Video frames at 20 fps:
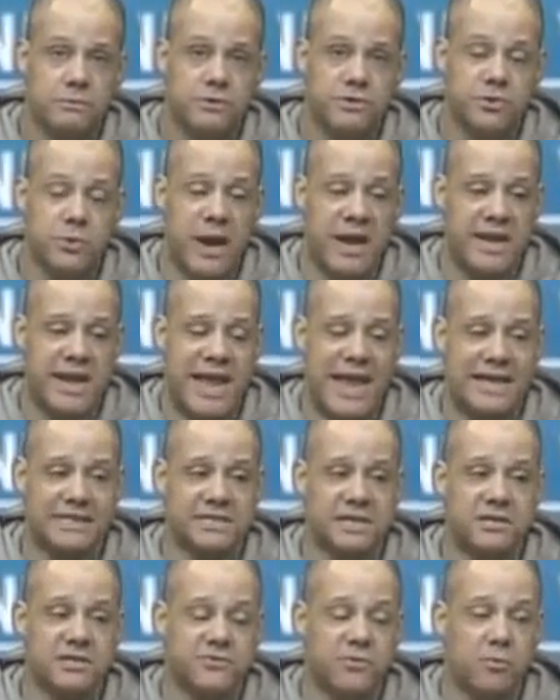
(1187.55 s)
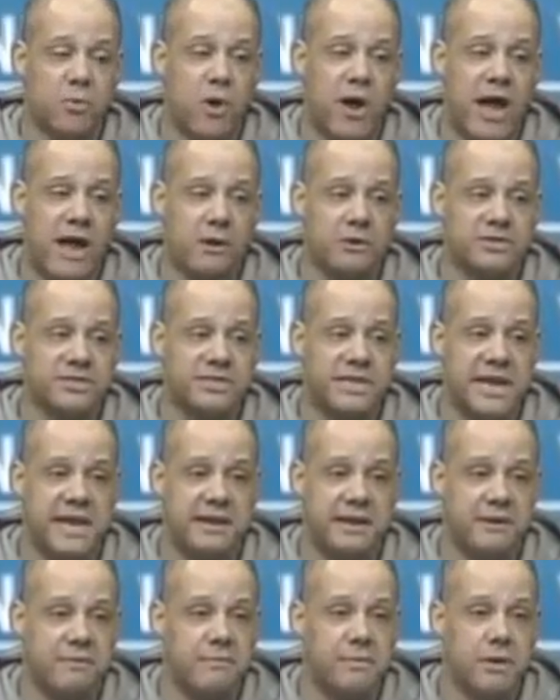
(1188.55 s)
Dwayne Haskins from Ohio State,
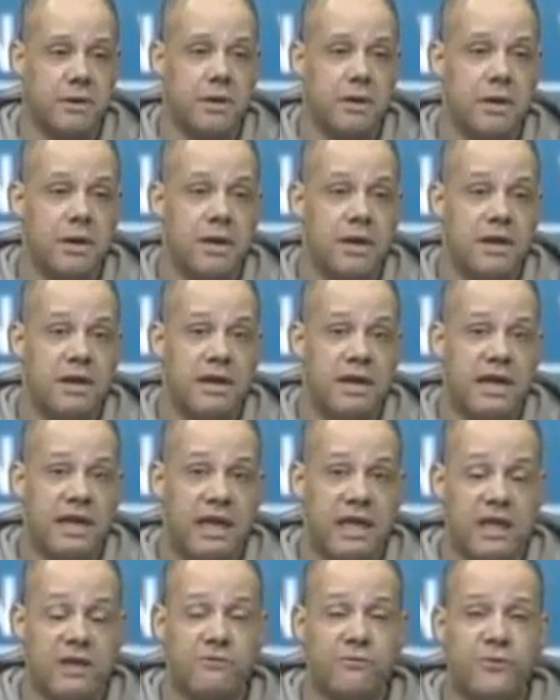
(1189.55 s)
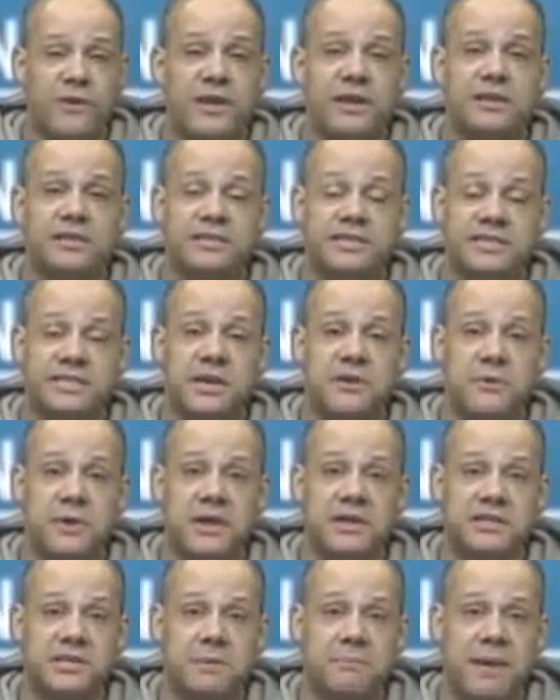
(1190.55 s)
and if he's
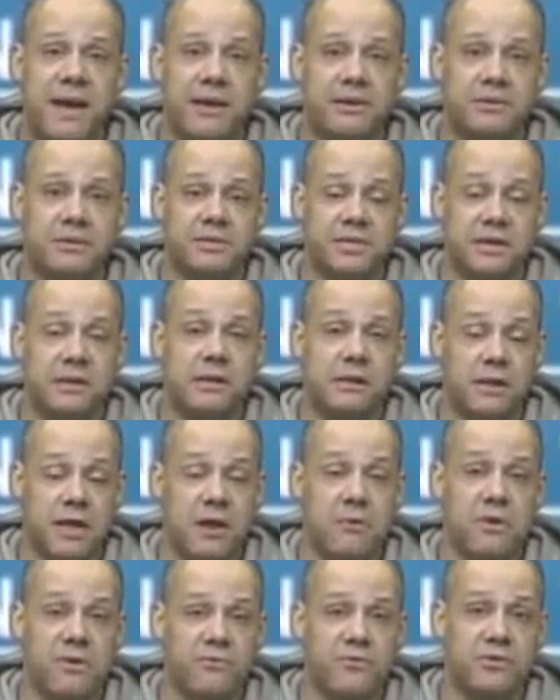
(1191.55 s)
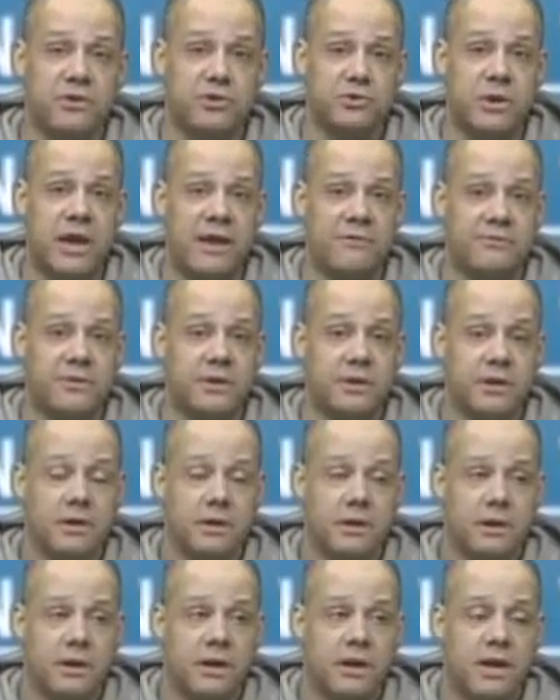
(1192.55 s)
serious about declaring for the draft,
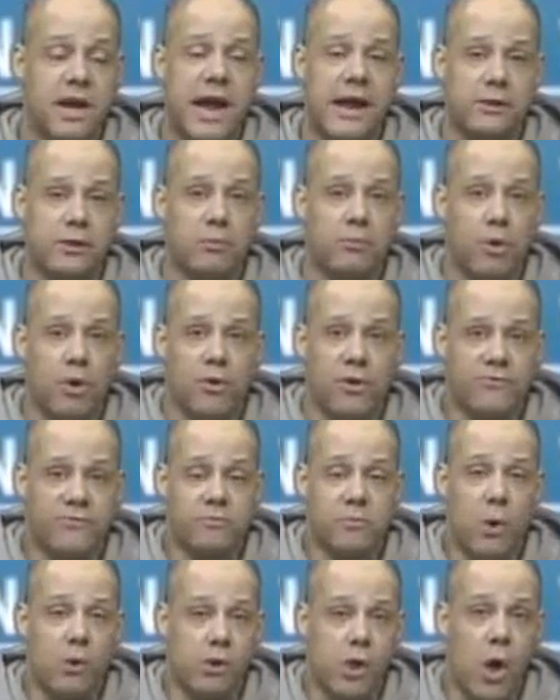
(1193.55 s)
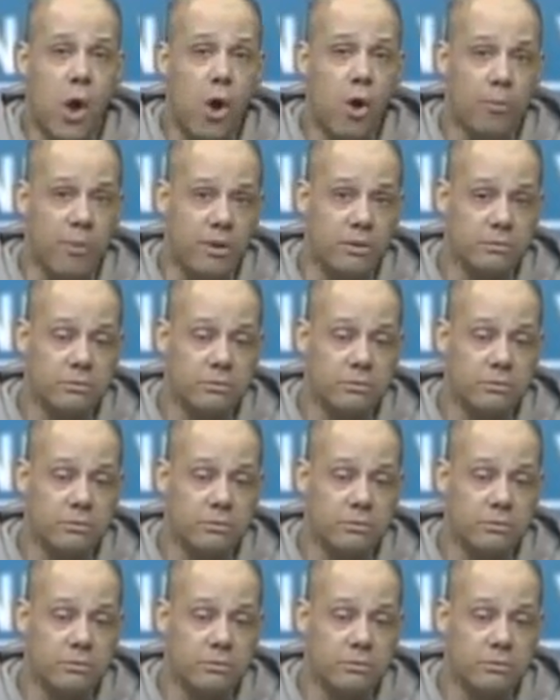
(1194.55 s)
Kyler Murray from Oklahoma.